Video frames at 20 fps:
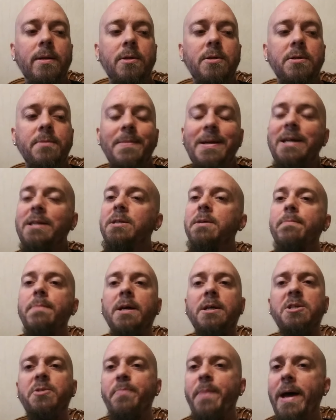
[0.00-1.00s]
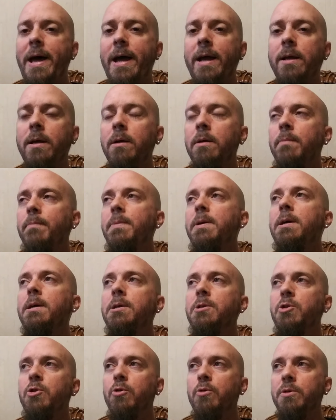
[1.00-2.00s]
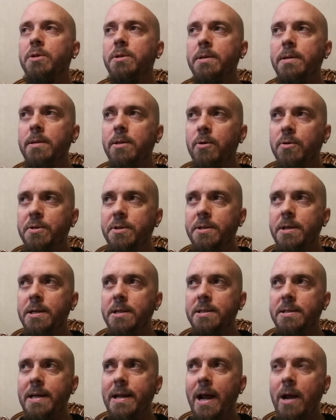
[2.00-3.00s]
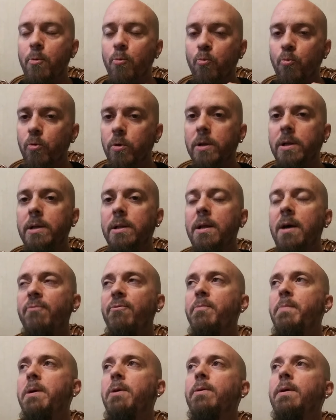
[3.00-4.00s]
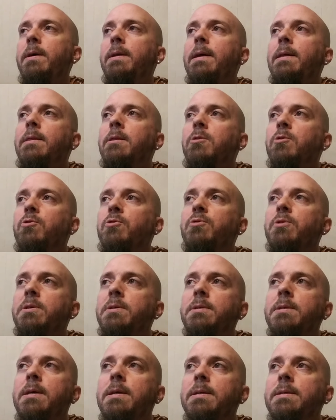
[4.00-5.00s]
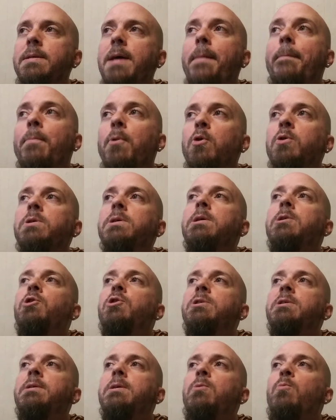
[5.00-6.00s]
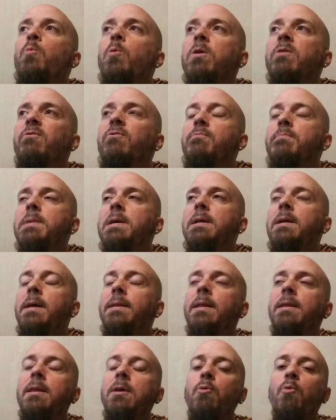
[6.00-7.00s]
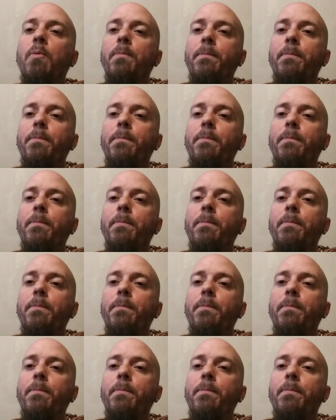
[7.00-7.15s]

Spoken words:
to me it's a mixed bag, because there's things that I really love about it, and there's just things that personally just didn't work for me. Not that they were